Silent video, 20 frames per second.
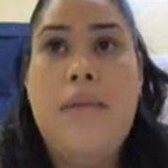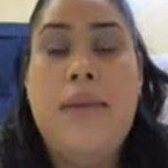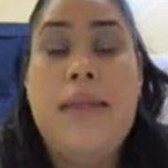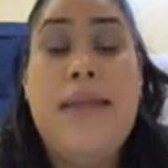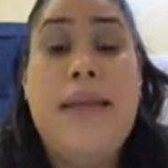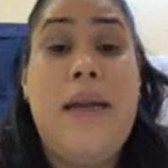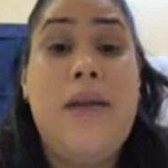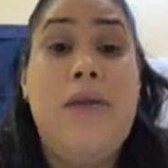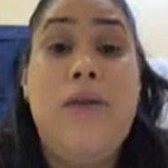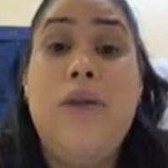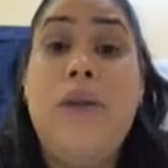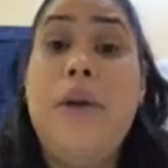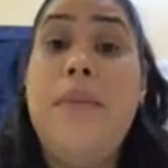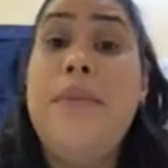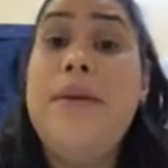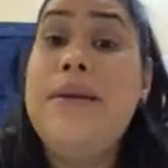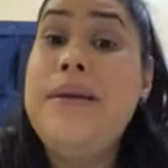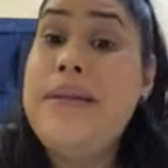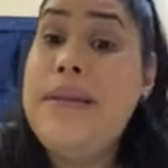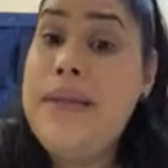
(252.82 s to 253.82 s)
Standard
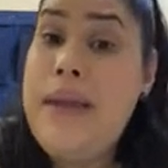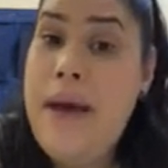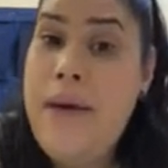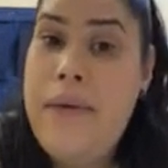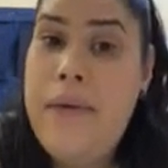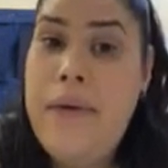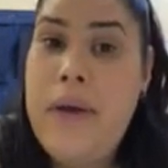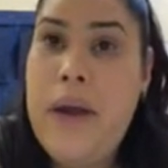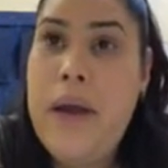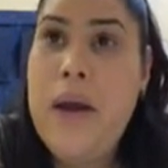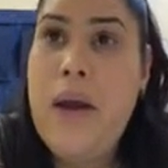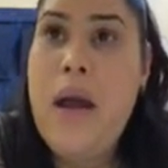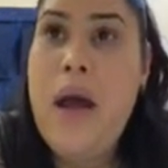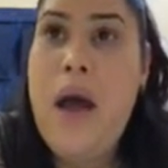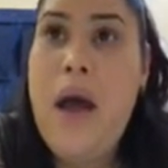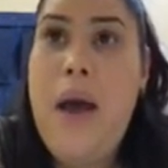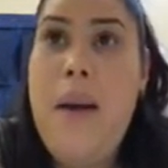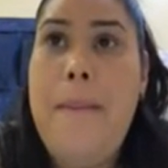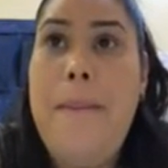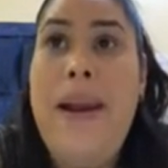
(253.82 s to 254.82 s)
number seven,
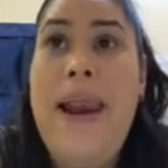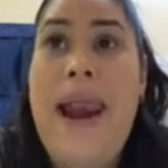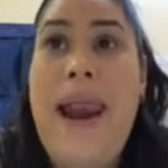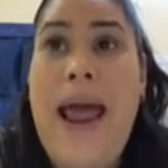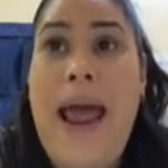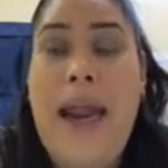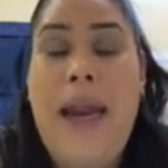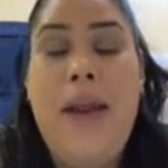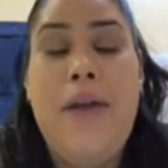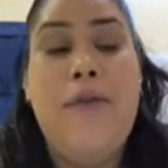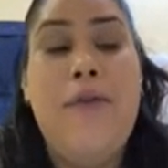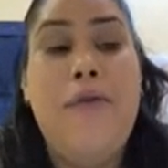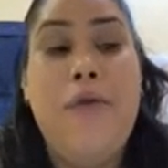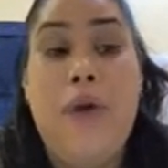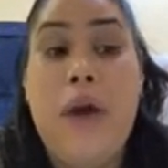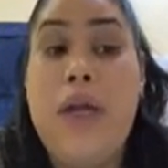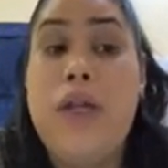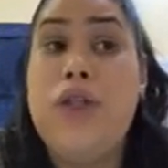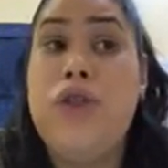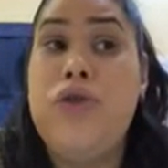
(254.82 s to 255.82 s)
planning
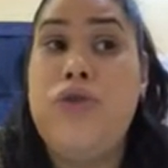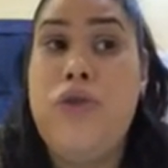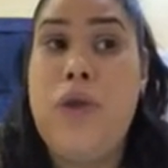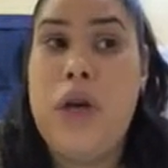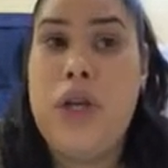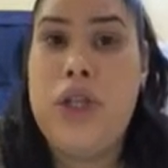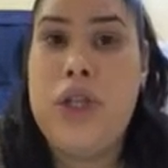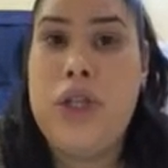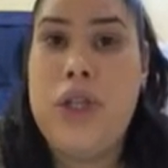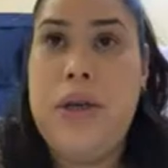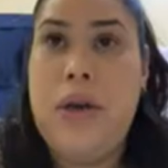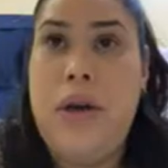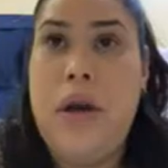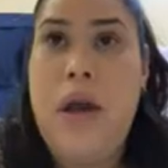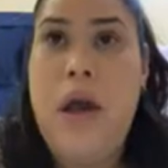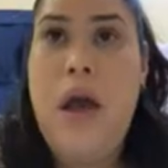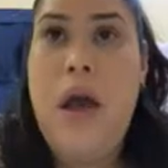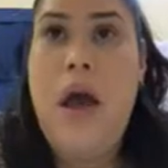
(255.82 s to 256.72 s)
for instruction.